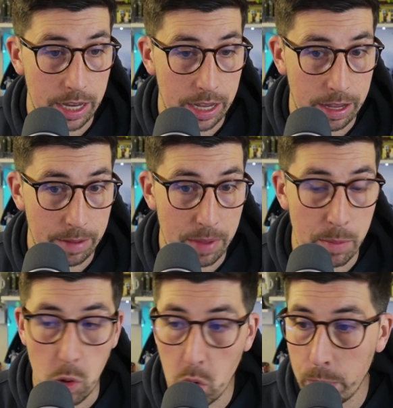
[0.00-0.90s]

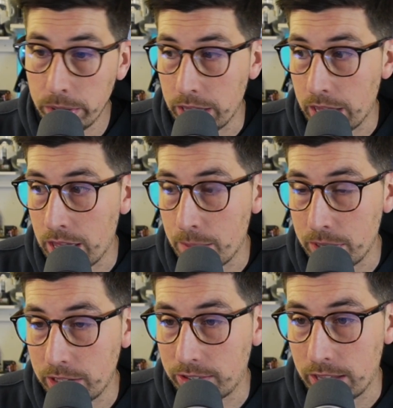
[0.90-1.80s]
I'm hoping that that
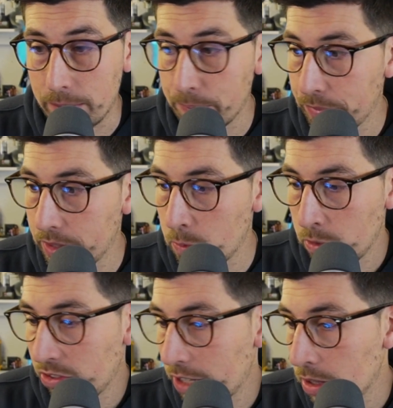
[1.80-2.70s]
means that we'll
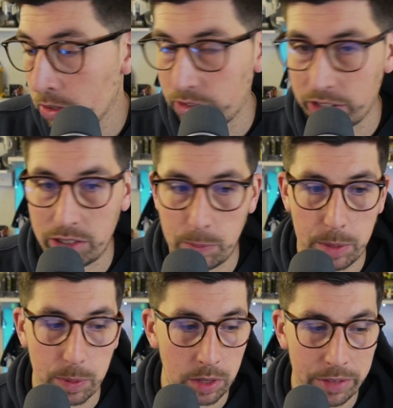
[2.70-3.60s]
just get those 60
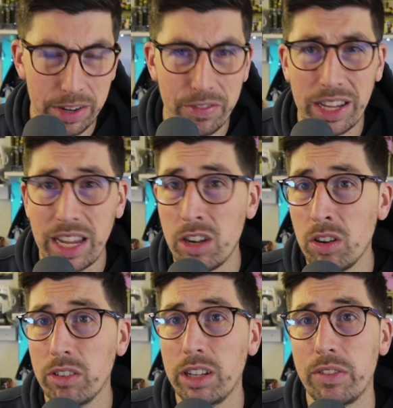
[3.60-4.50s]
people. Even if I get in,
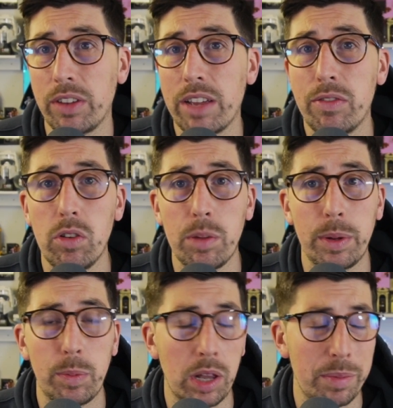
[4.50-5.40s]
honestly, if I get 40
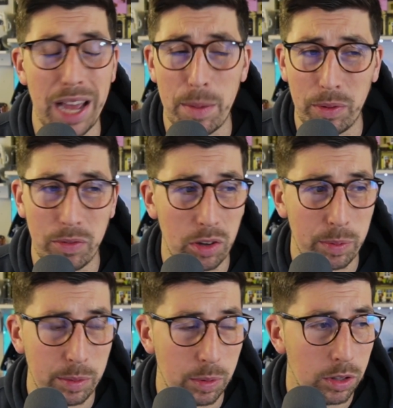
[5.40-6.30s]
people, I'll be happy with 40
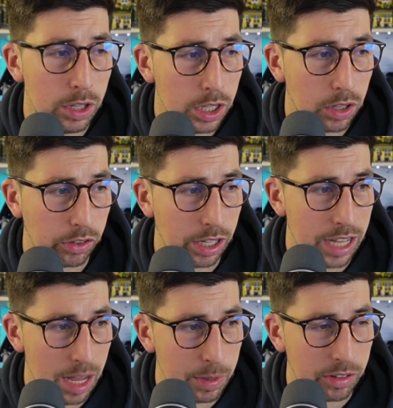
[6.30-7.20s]
people, because then
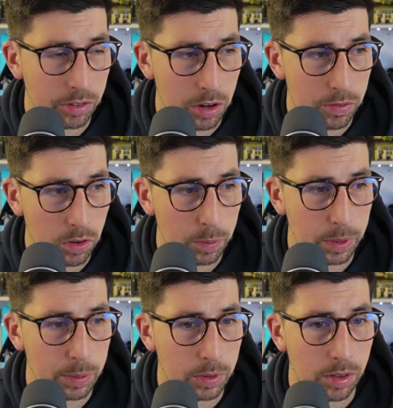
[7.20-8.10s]
that means we've got 40
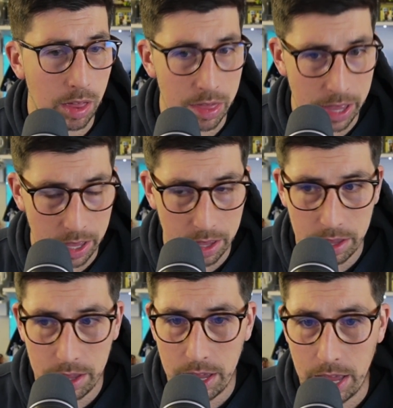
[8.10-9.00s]
people there
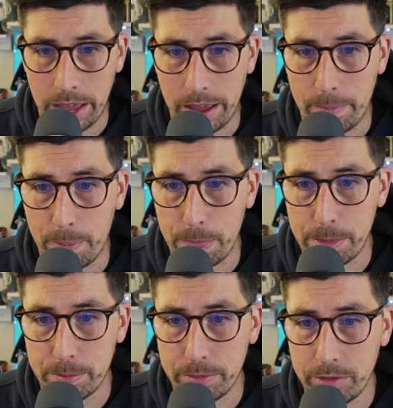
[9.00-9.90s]

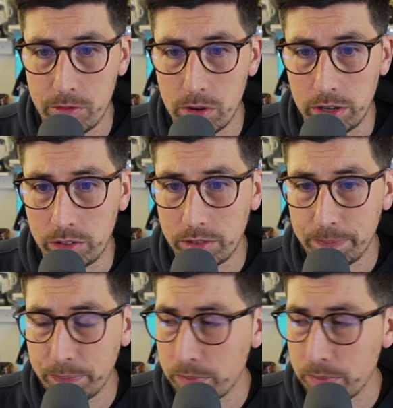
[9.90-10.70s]
for us.